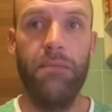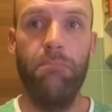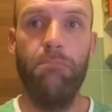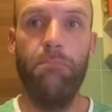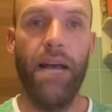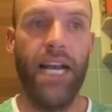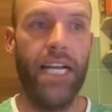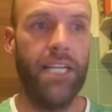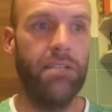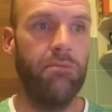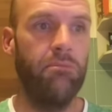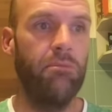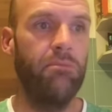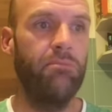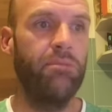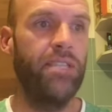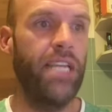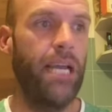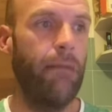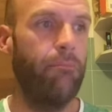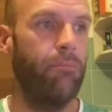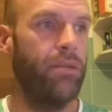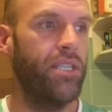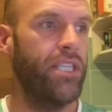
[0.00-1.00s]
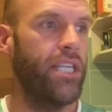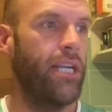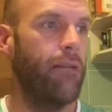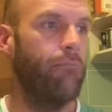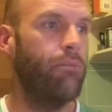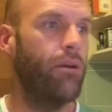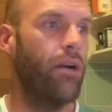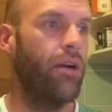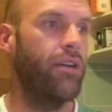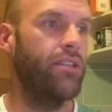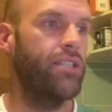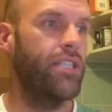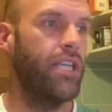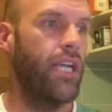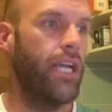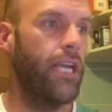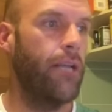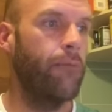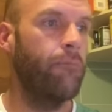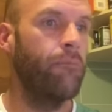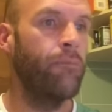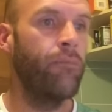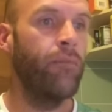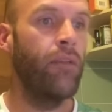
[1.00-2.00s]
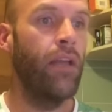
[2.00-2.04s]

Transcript: maximum 10% protein,